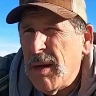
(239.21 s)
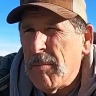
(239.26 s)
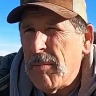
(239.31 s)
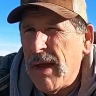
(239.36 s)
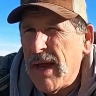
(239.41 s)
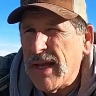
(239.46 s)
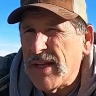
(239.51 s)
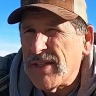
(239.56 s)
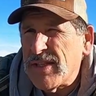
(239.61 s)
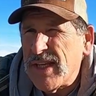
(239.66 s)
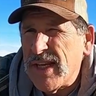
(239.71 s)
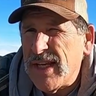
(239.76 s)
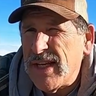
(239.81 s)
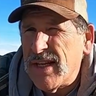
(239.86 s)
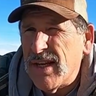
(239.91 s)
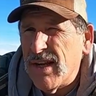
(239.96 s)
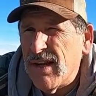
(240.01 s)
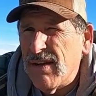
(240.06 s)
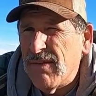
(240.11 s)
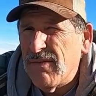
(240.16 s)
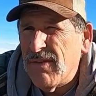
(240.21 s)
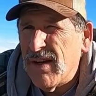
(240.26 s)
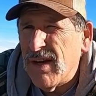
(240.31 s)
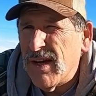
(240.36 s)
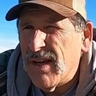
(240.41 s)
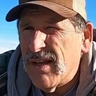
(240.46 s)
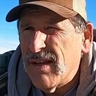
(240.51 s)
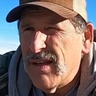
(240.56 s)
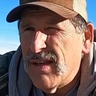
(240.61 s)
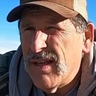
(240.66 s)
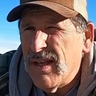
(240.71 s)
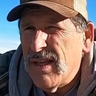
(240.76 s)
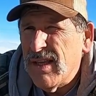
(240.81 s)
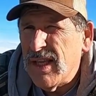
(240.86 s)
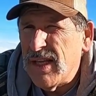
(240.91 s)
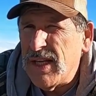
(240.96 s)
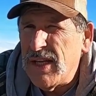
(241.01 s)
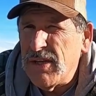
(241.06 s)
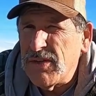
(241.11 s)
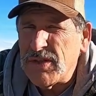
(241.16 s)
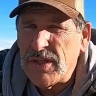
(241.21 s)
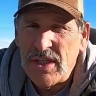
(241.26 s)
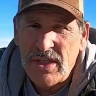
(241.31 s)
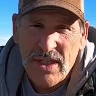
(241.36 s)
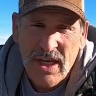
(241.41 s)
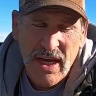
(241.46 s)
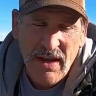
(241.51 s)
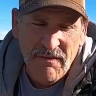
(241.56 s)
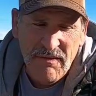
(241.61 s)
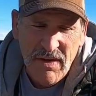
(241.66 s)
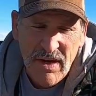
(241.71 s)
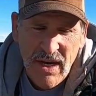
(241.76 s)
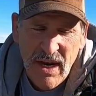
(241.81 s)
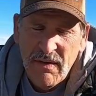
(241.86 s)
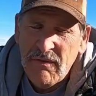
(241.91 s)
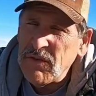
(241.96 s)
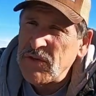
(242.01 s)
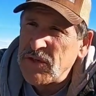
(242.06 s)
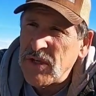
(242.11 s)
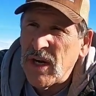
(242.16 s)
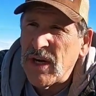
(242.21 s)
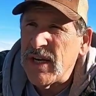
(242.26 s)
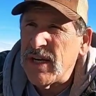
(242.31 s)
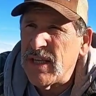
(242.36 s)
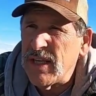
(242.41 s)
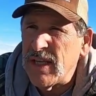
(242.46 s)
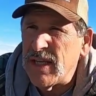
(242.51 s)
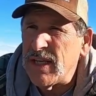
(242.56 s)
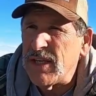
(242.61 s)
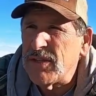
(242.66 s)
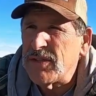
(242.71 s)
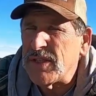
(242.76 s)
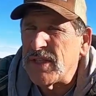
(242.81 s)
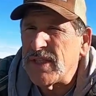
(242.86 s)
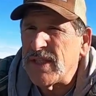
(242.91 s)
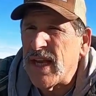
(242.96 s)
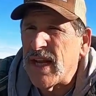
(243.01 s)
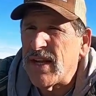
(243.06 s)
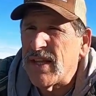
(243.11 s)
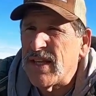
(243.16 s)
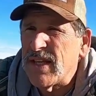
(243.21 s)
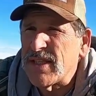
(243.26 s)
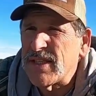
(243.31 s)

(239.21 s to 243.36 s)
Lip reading: magazine of the Nielsens. I have never shot any of the Nielsens out of